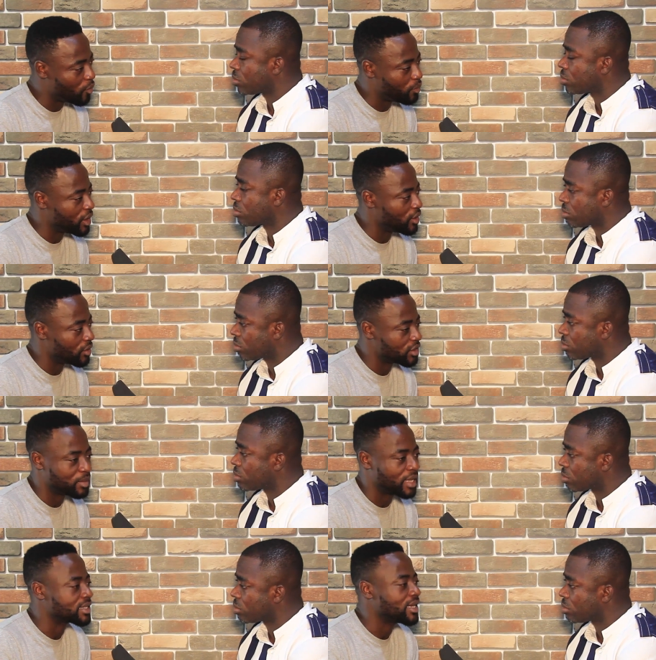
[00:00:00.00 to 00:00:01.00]
Speaker 1: opinions,
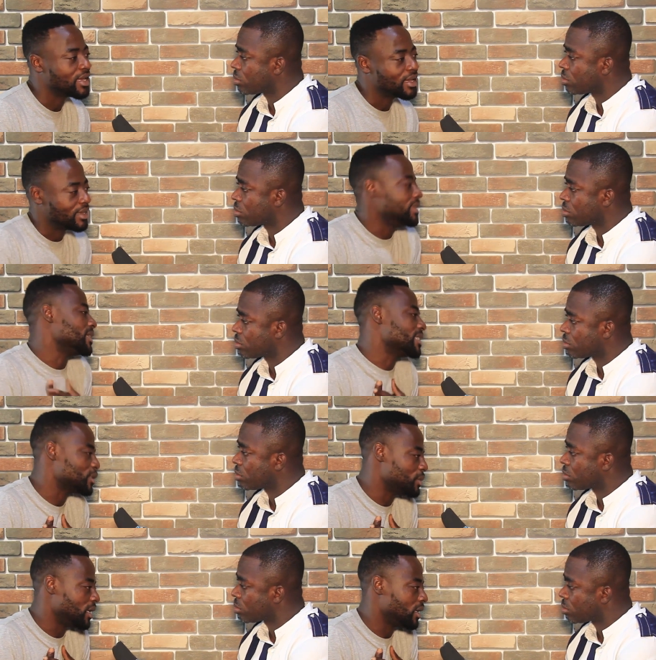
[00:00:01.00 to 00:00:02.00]
but this
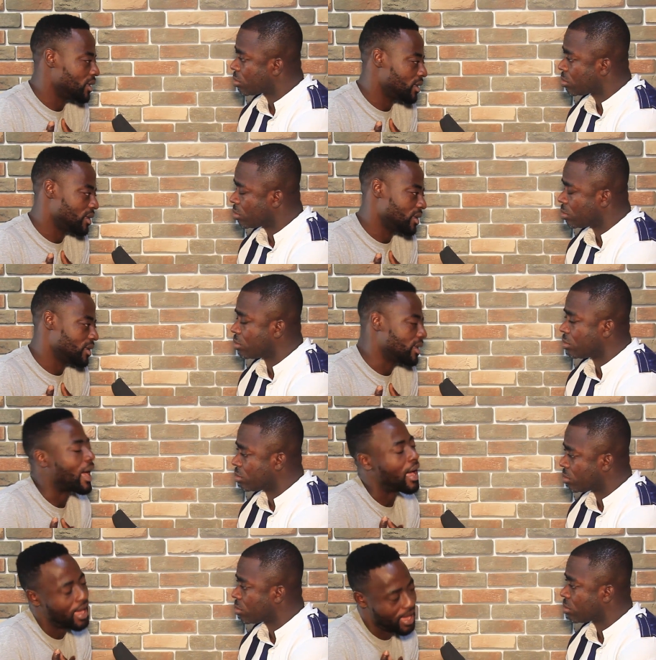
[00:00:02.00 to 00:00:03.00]
is me. Mm.
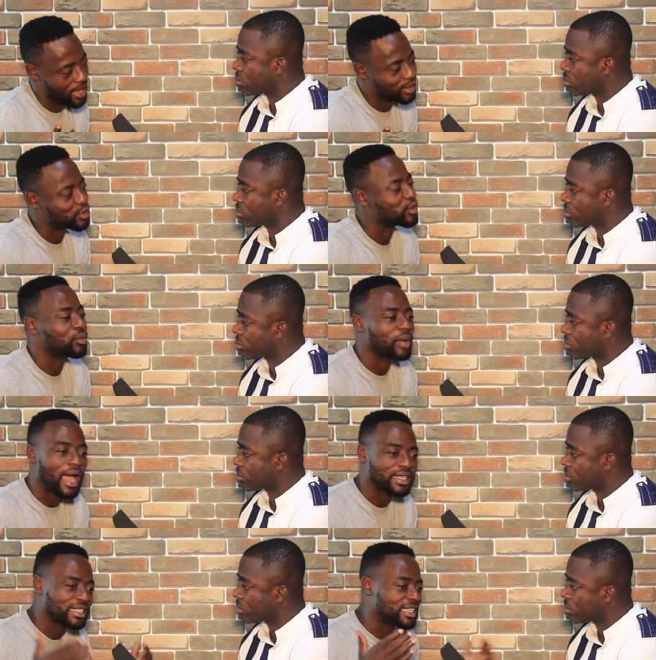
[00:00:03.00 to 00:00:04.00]
Uh-huh. So
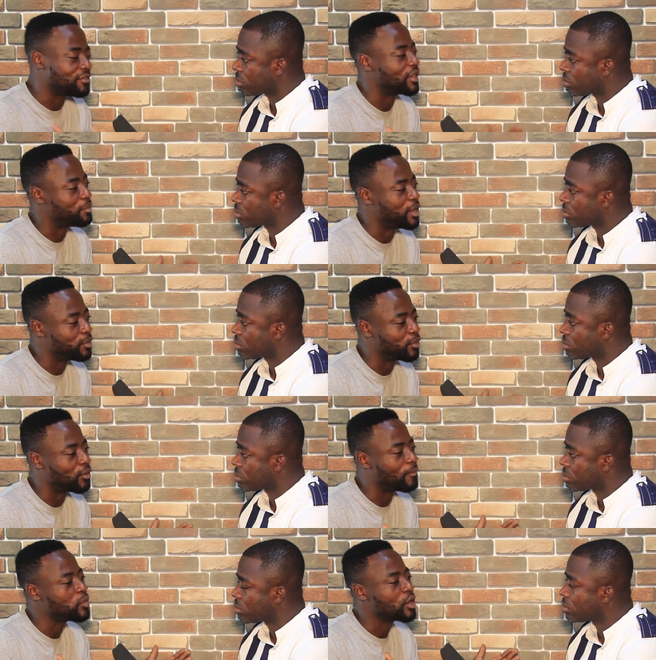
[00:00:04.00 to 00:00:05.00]
I just give the
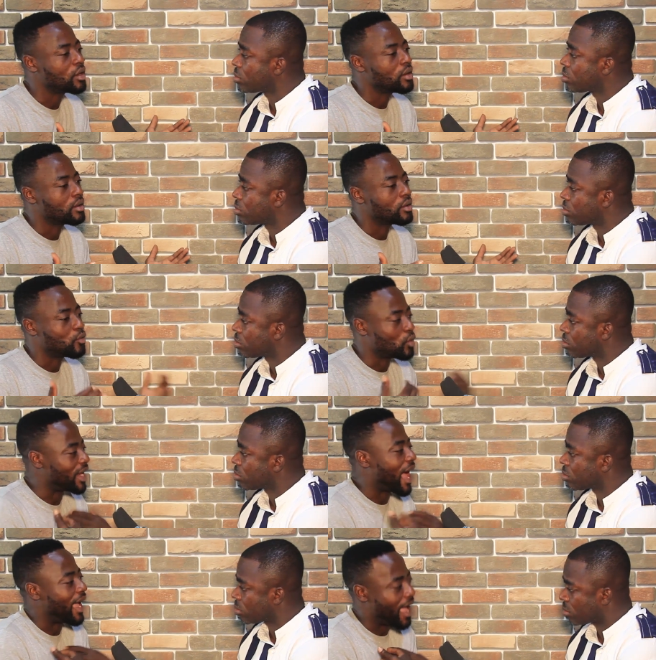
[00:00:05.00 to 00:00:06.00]
people what
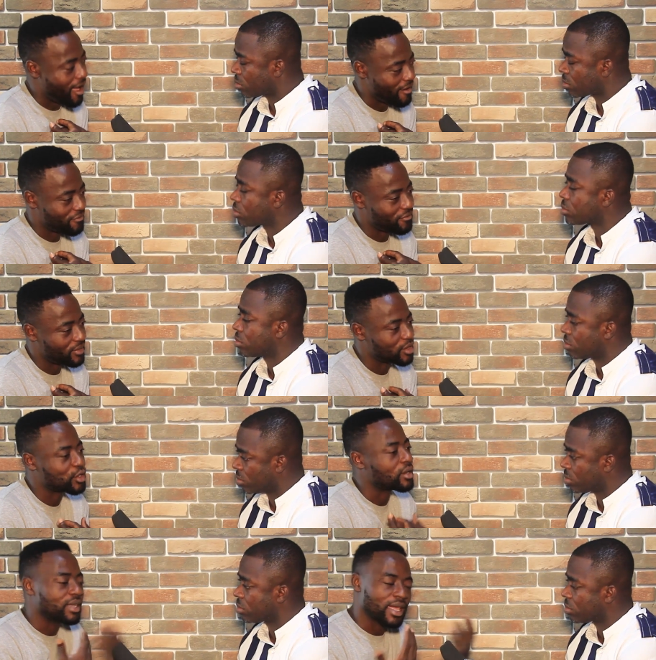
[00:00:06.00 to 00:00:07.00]
I
Speaker 2: have
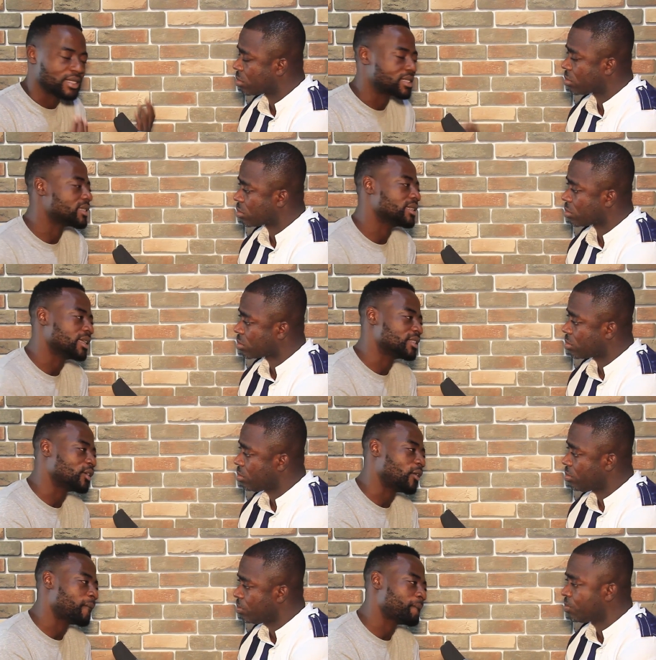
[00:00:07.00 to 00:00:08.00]
that's that's
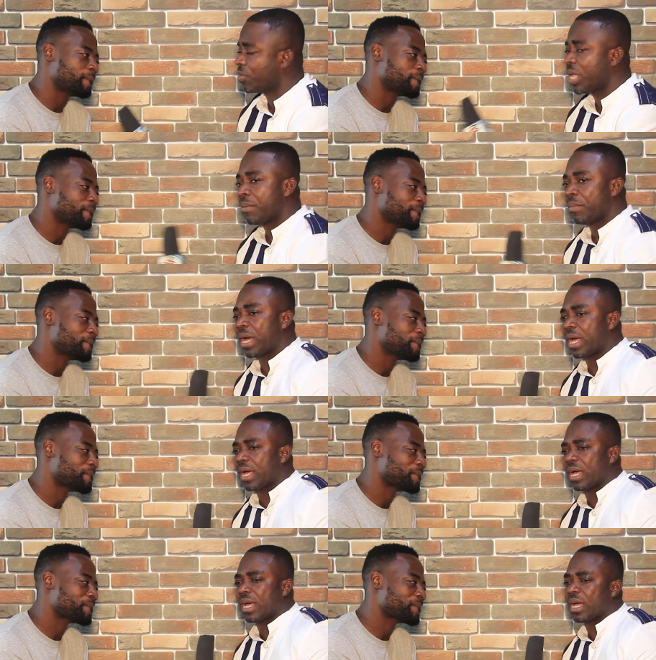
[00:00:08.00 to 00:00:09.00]
all. But
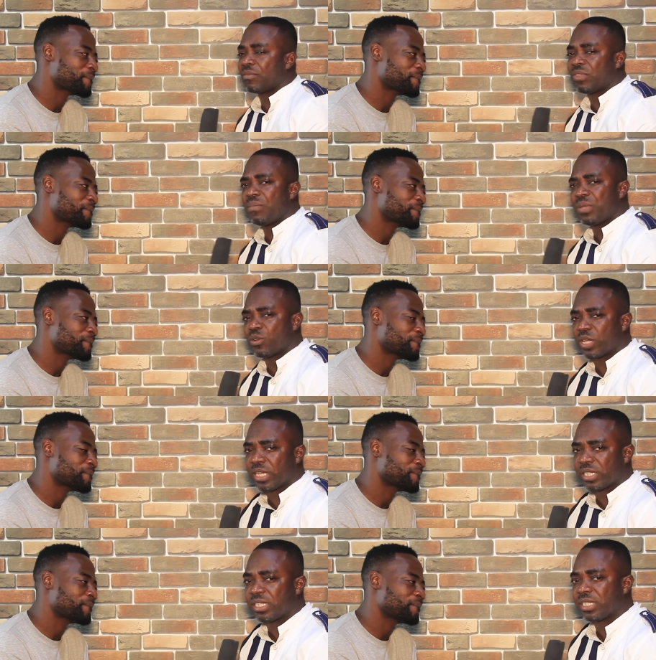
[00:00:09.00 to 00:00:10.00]
have there been
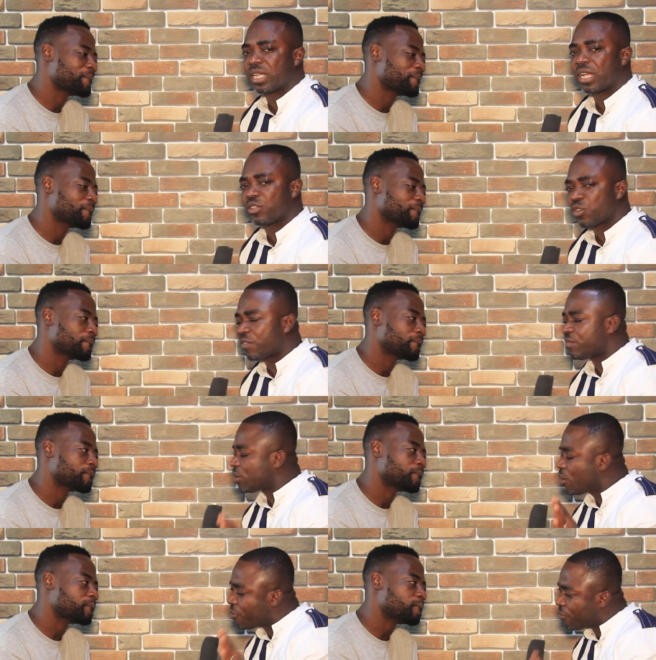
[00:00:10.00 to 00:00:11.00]
occasions that you have
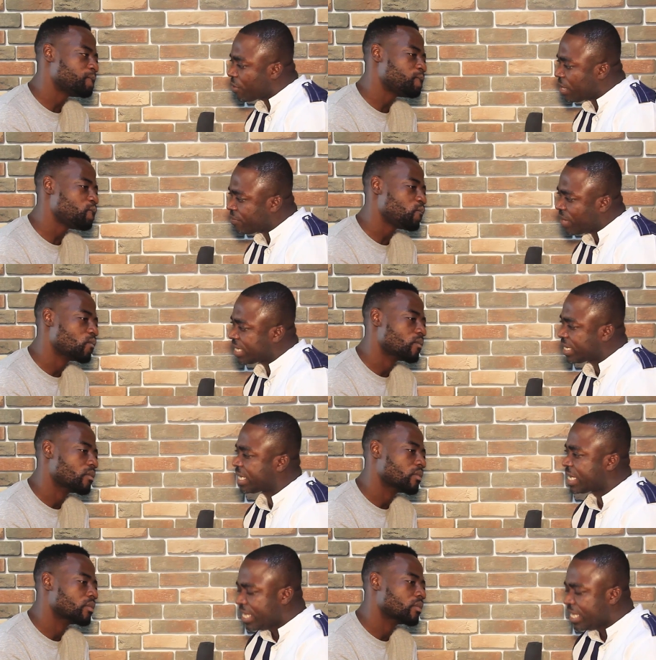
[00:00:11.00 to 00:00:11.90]
been invited